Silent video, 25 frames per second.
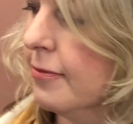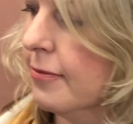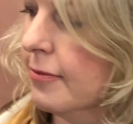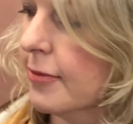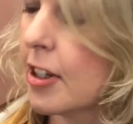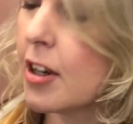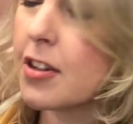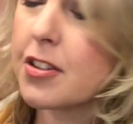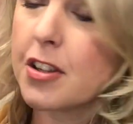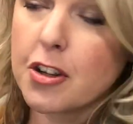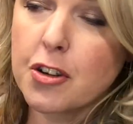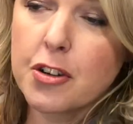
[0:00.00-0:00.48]

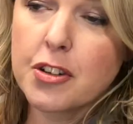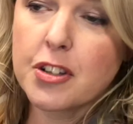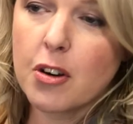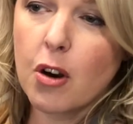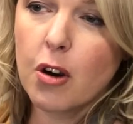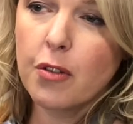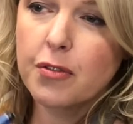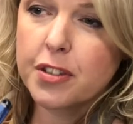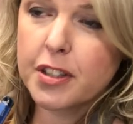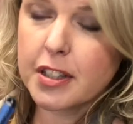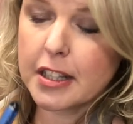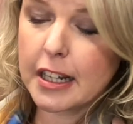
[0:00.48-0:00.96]
because I use it
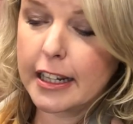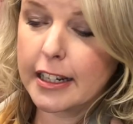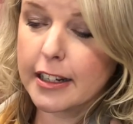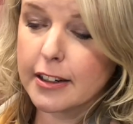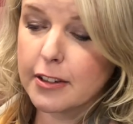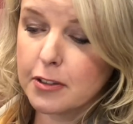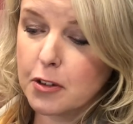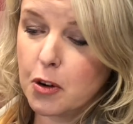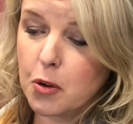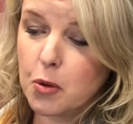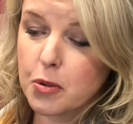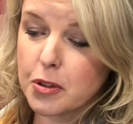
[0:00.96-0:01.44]

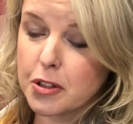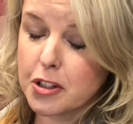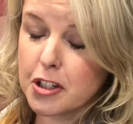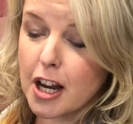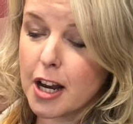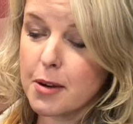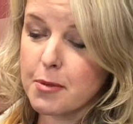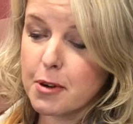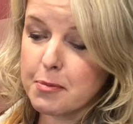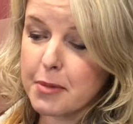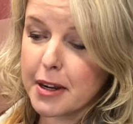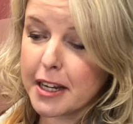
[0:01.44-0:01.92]
obviously all the
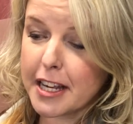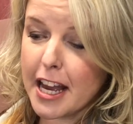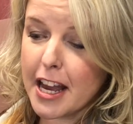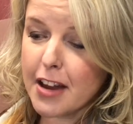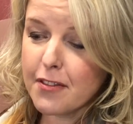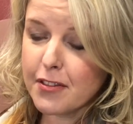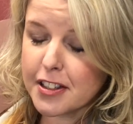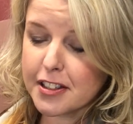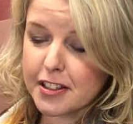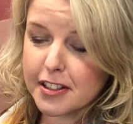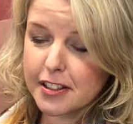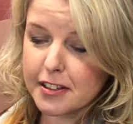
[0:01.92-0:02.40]
time on my
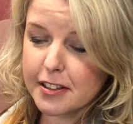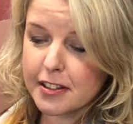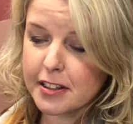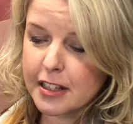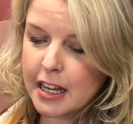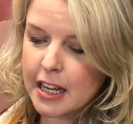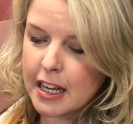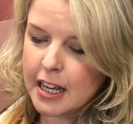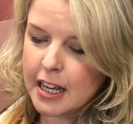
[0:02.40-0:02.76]
canvases.